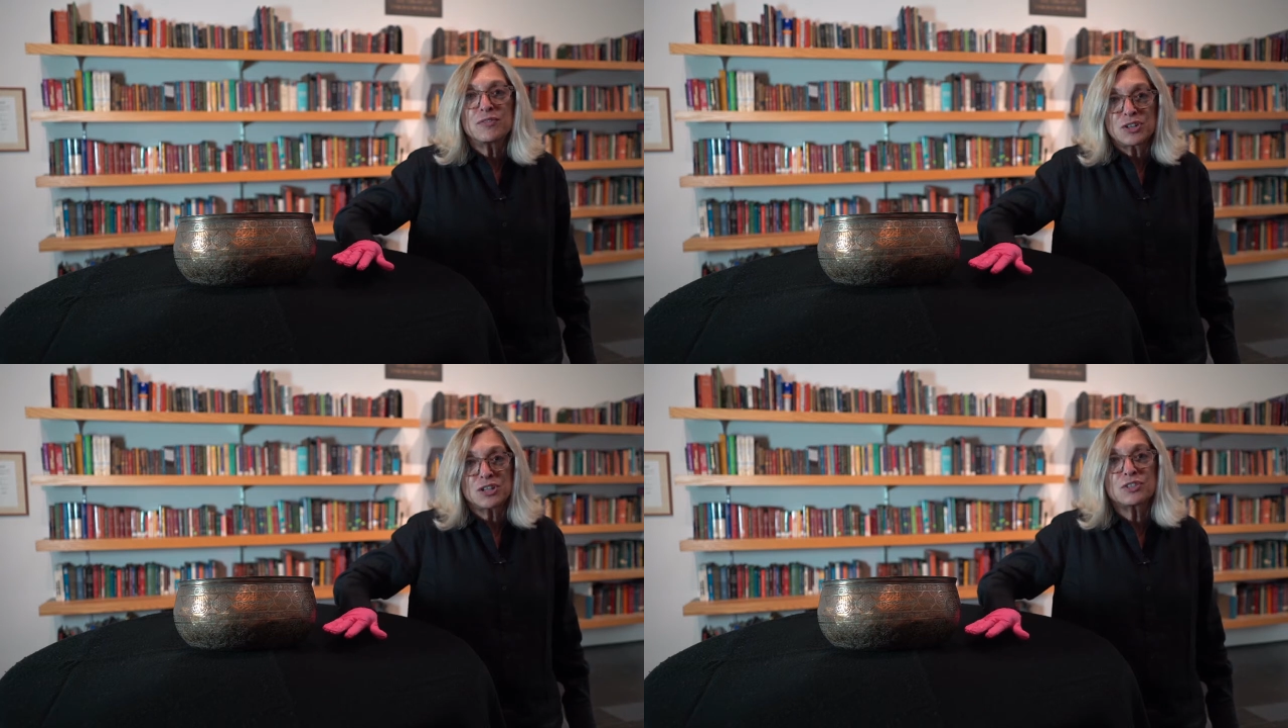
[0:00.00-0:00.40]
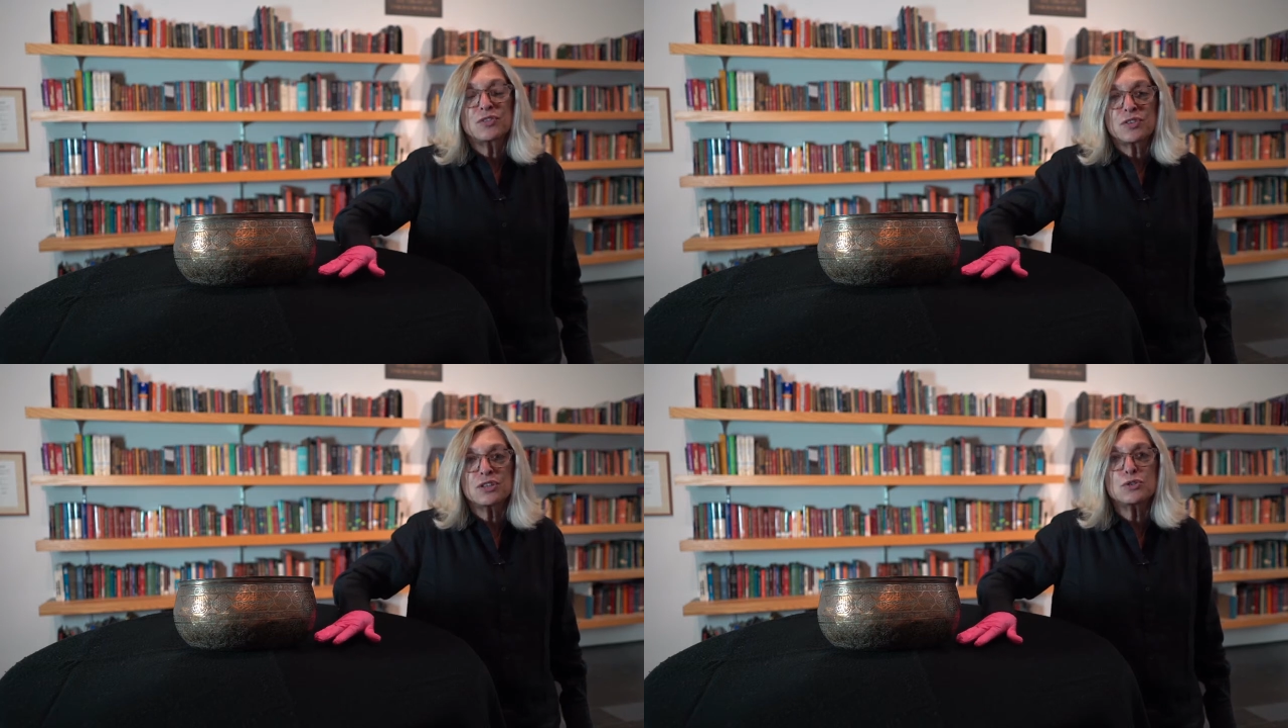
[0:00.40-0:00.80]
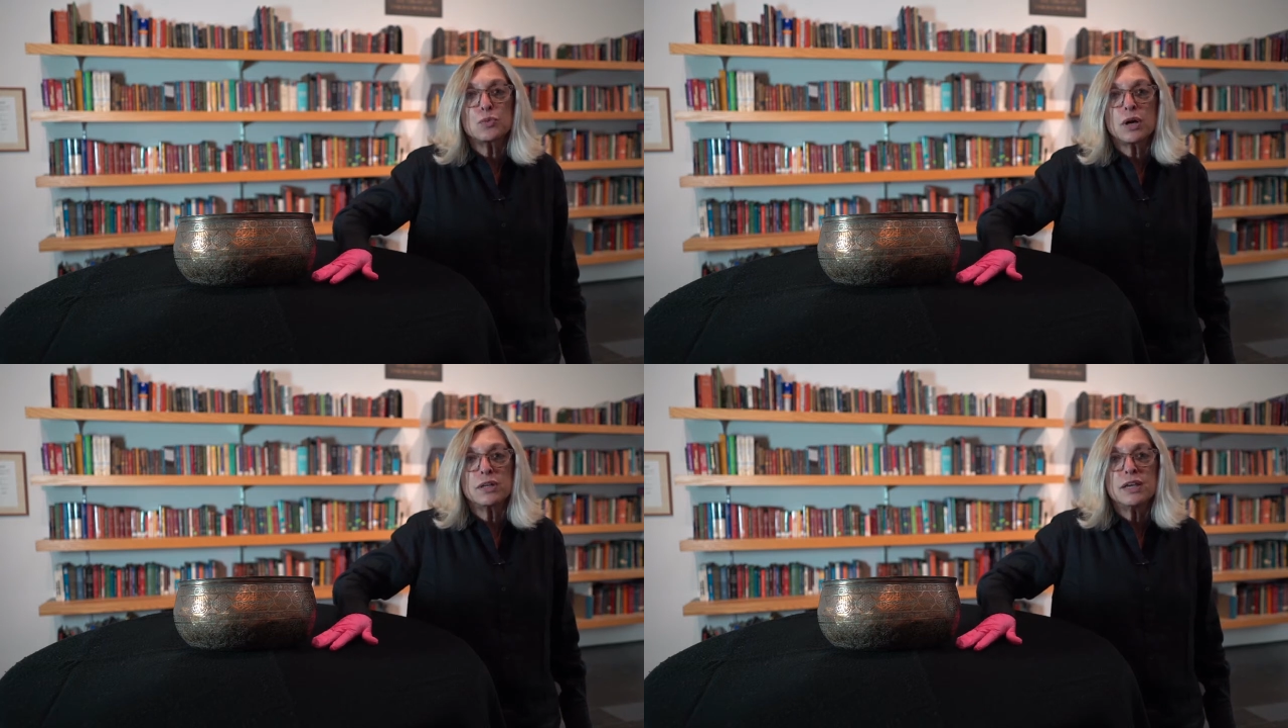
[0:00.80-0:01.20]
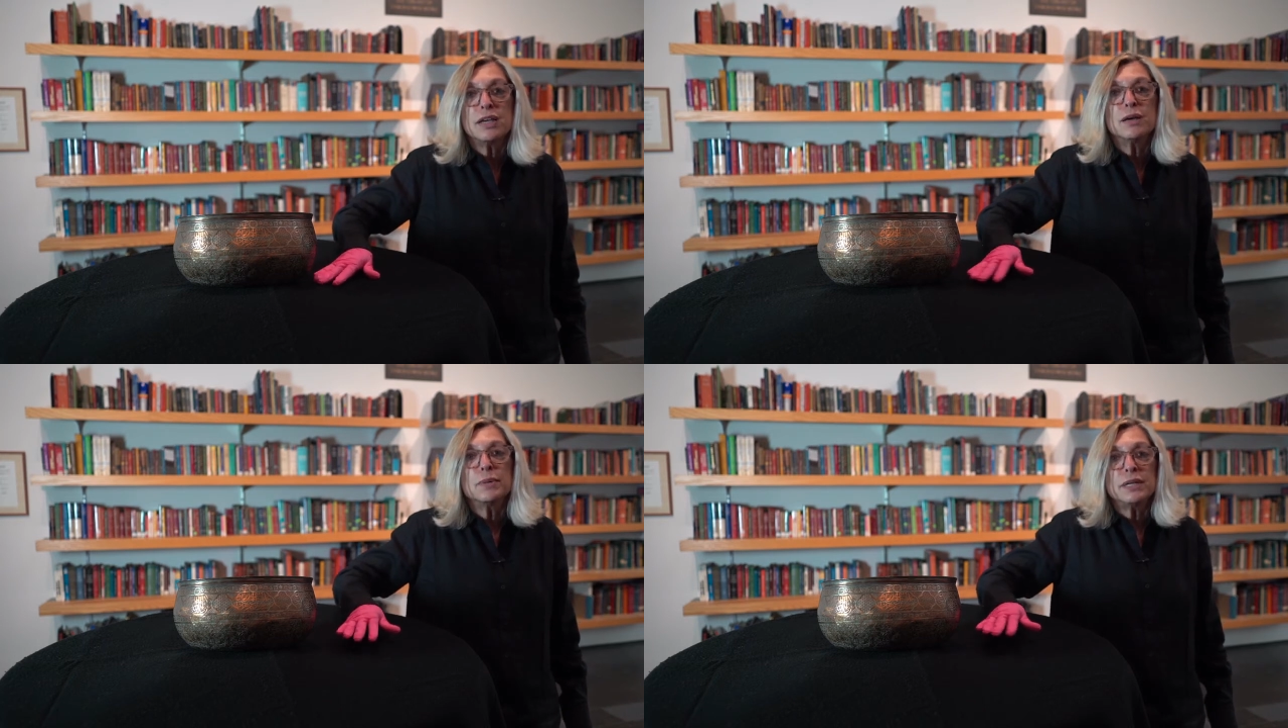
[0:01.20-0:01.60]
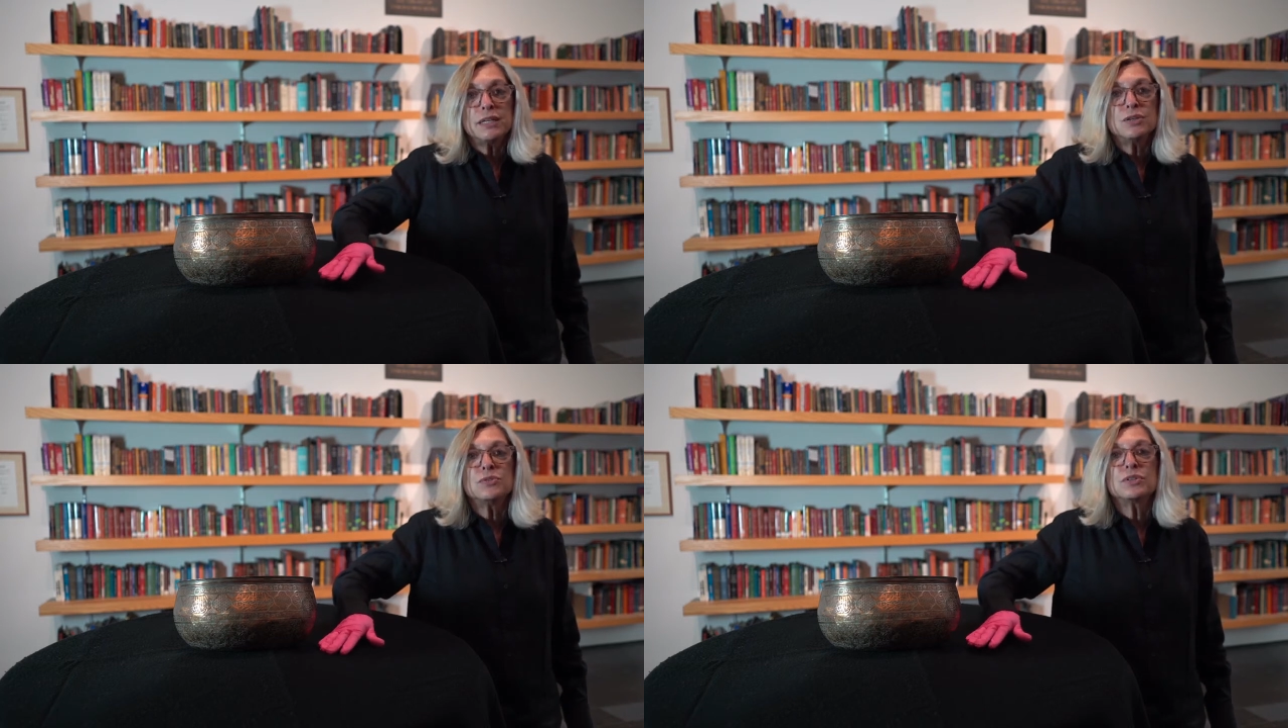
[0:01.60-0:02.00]
just for this one, but he
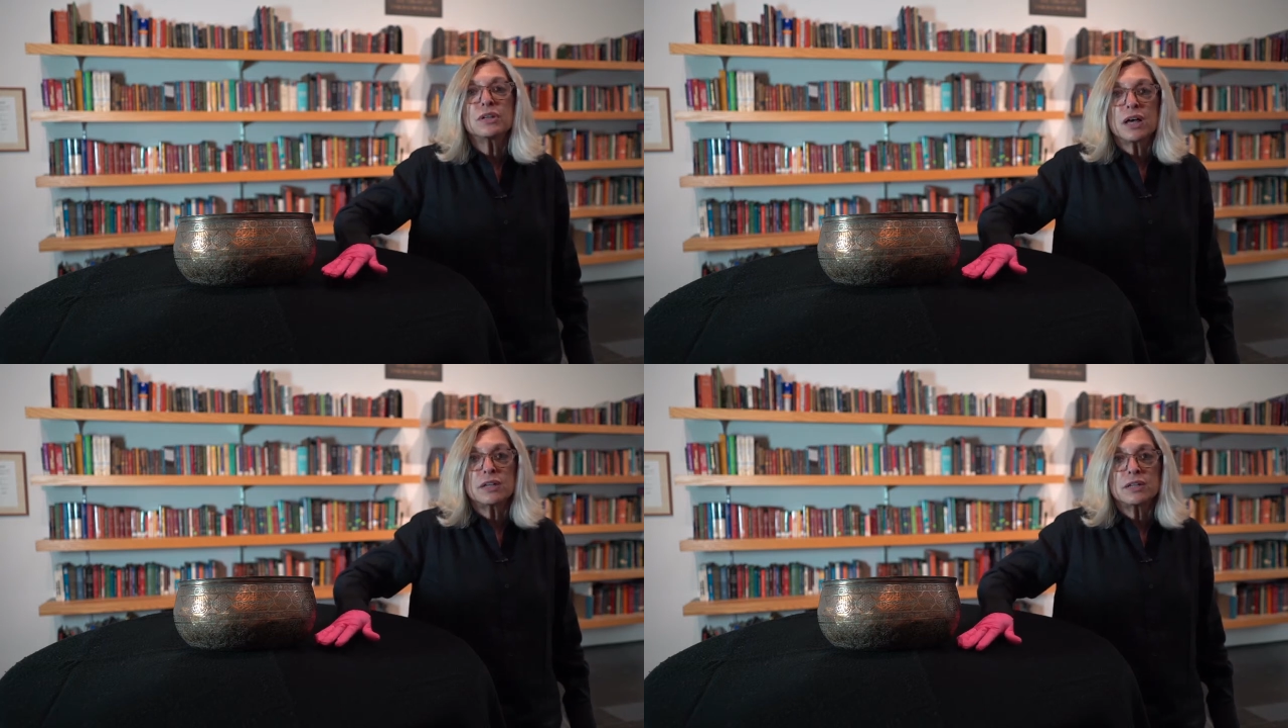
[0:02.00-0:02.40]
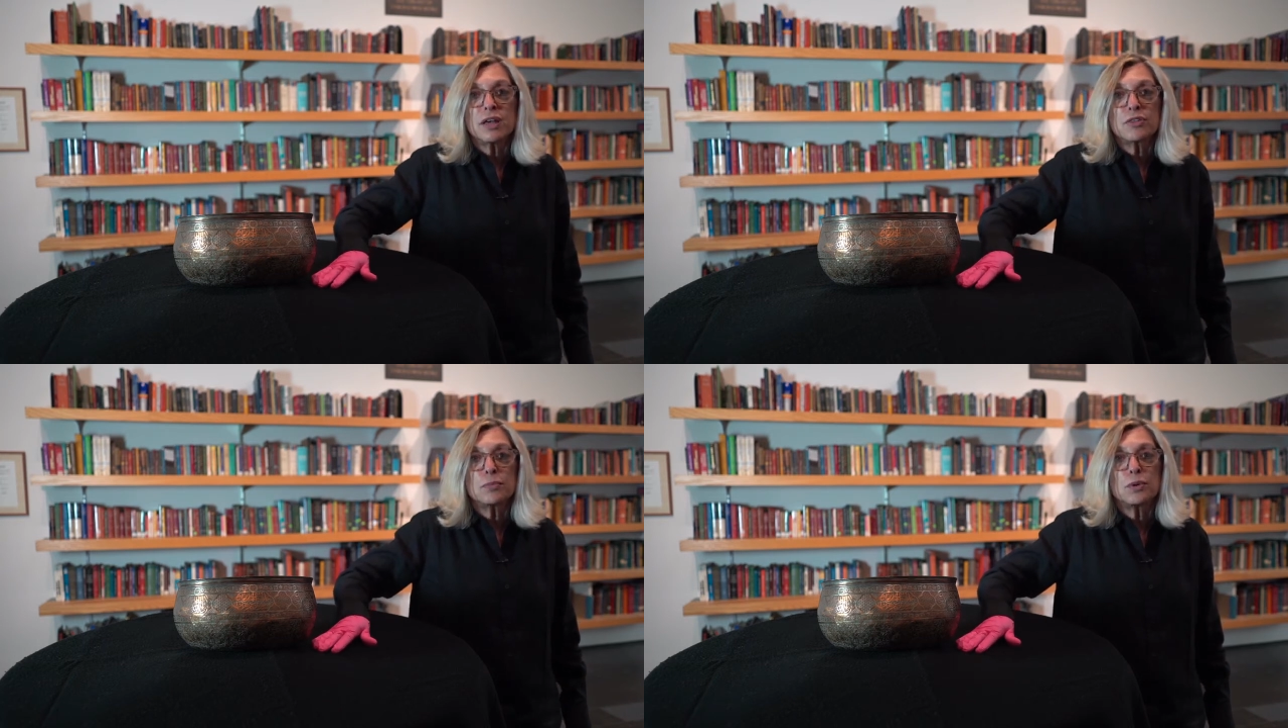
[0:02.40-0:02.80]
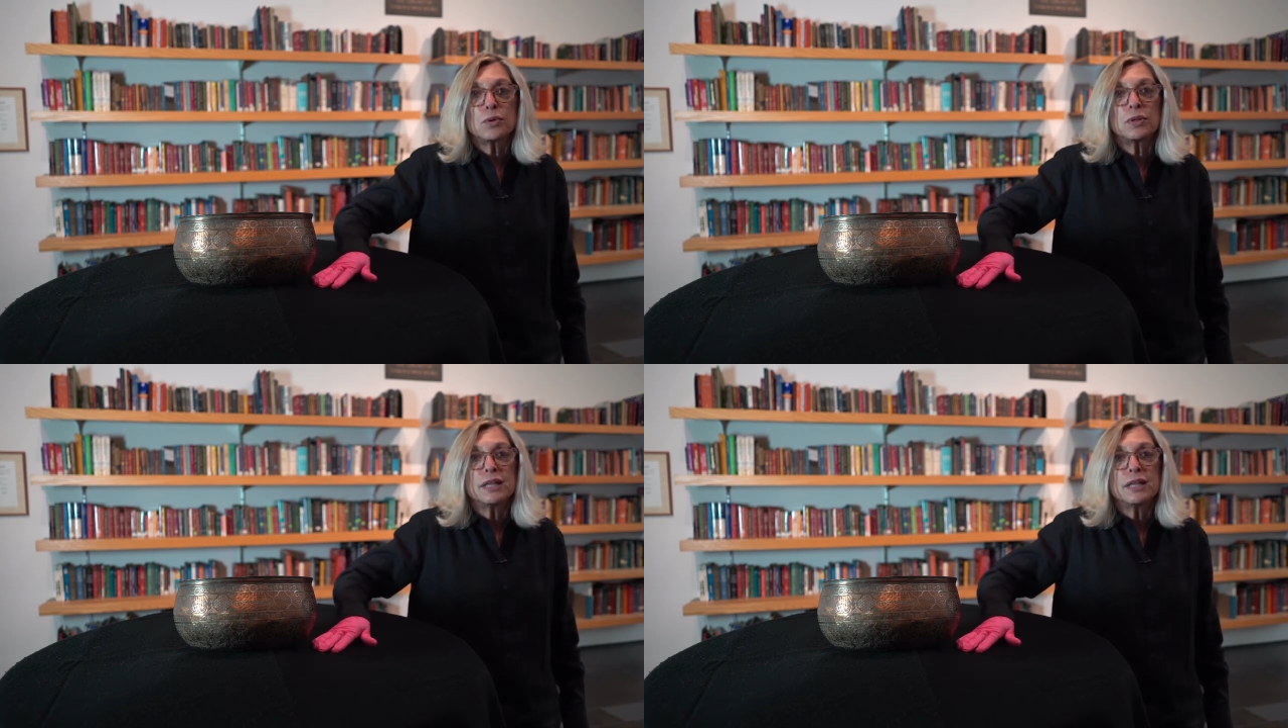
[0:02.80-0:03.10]
used it on another bowl.